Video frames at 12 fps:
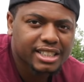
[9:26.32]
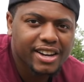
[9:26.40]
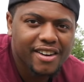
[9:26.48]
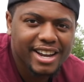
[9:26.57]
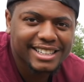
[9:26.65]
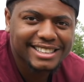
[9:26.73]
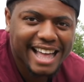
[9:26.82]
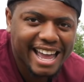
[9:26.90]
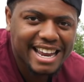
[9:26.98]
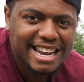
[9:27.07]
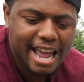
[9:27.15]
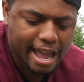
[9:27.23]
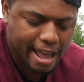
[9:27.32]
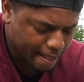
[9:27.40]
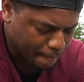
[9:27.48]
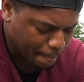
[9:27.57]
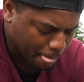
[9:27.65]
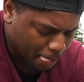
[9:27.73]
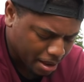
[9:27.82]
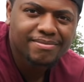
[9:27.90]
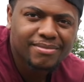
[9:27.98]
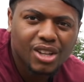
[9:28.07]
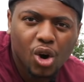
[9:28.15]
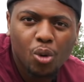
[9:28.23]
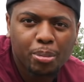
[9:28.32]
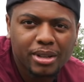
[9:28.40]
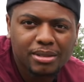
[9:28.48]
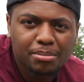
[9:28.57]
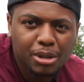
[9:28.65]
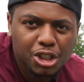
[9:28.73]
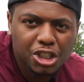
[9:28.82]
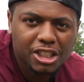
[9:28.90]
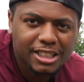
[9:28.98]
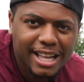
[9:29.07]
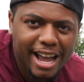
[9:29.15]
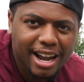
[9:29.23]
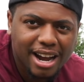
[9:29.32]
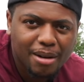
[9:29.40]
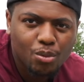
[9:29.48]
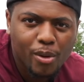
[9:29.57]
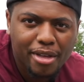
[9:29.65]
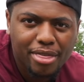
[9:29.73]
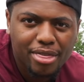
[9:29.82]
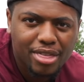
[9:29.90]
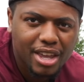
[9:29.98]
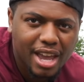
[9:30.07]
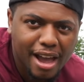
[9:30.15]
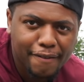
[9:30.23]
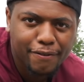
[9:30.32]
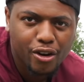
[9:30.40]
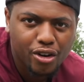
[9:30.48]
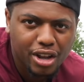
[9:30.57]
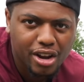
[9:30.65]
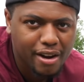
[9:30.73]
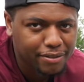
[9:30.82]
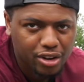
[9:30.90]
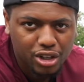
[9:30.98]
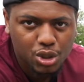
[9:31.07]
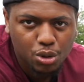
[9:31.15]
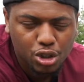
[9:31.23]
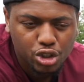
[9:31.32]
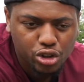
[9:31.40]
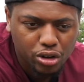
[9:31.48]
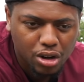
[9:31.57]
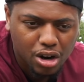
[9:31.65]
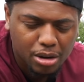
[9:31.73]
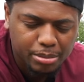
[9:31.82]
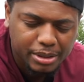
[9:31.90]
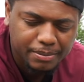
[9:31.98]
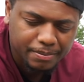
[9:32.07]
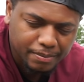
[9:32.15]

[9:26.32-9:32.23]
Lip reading: steering is night and day. The open bushings that come with the F30 or F32 control arms,